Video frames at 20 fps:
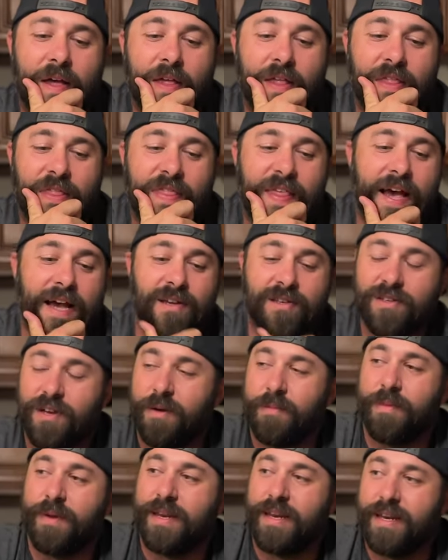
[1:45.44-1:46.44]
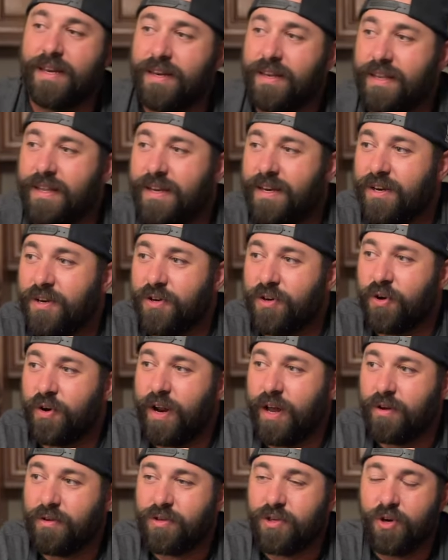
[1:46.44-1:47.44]
that zombie didn't didn't turn
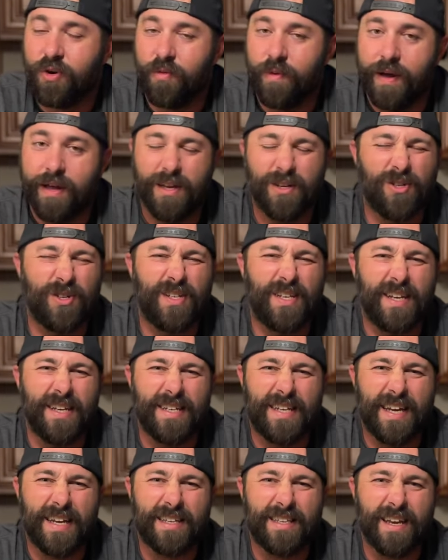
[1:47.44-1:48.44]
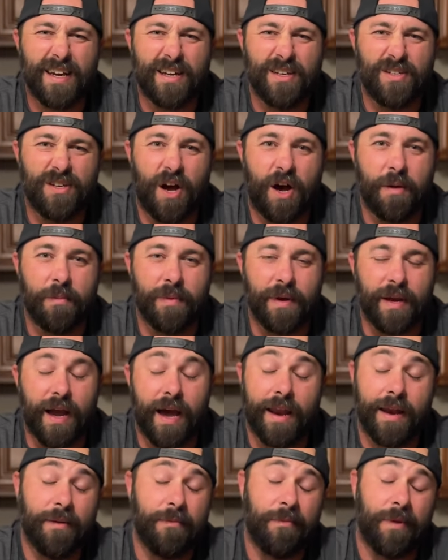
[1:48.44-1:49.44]
out so well. It just didn't taste like a zombie. I
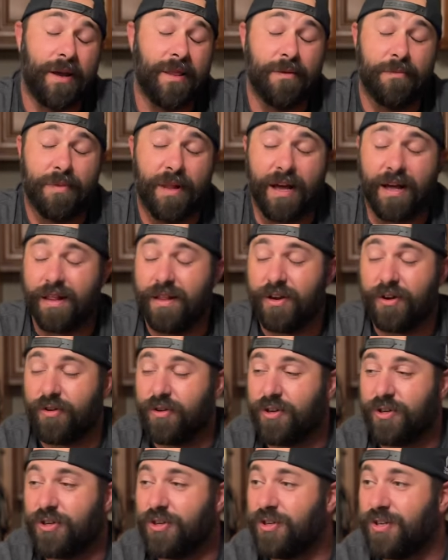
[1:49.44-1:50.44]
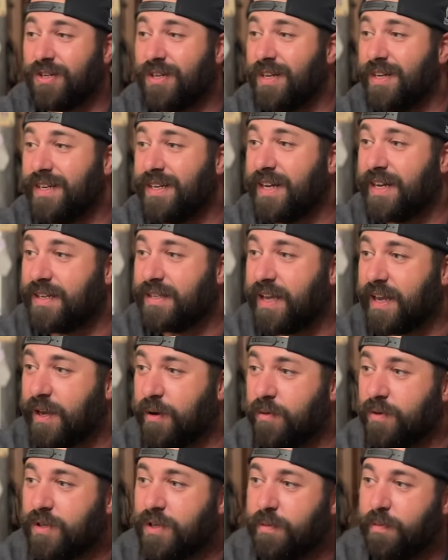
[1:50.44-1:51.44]
didn't mind the black leg version. It just didn't taste like it
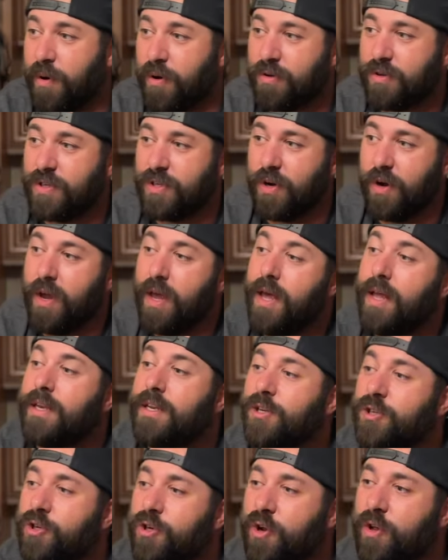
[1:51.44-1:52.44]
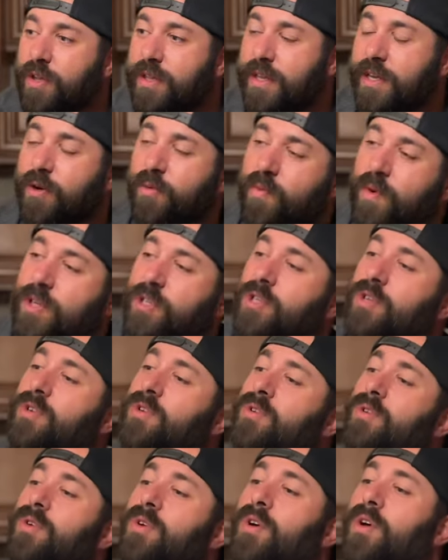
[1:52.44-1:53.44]
was supposed to. Did you know that the
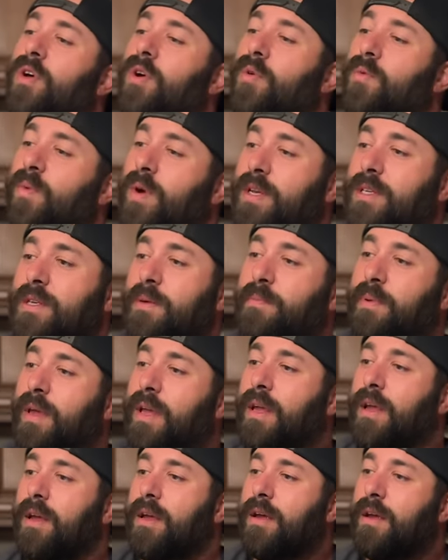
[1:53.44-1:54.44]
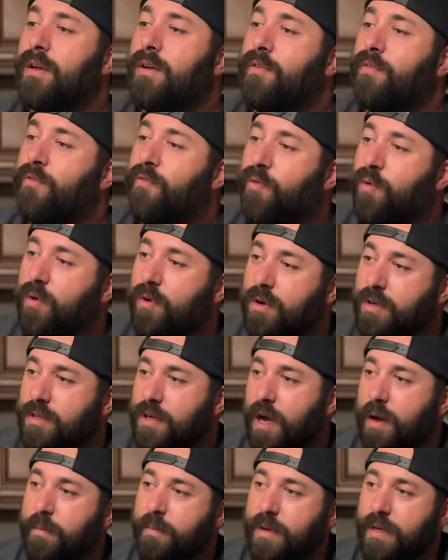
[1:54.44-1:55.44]
original recipe for
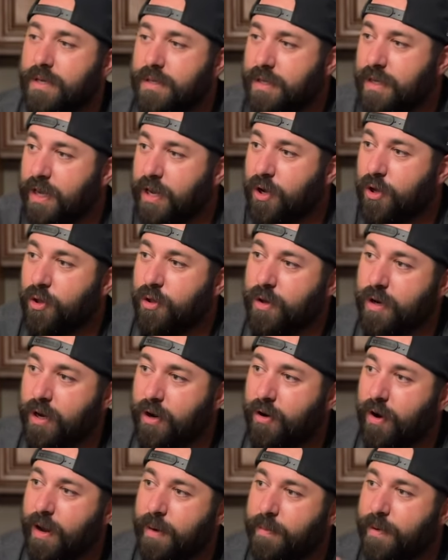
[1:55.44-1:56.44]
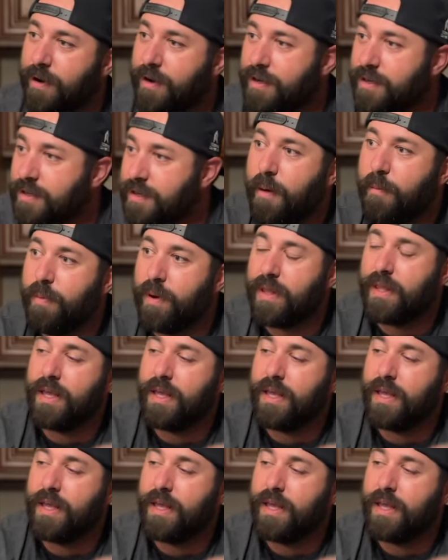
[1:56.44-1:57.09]
zombies included cranberries? But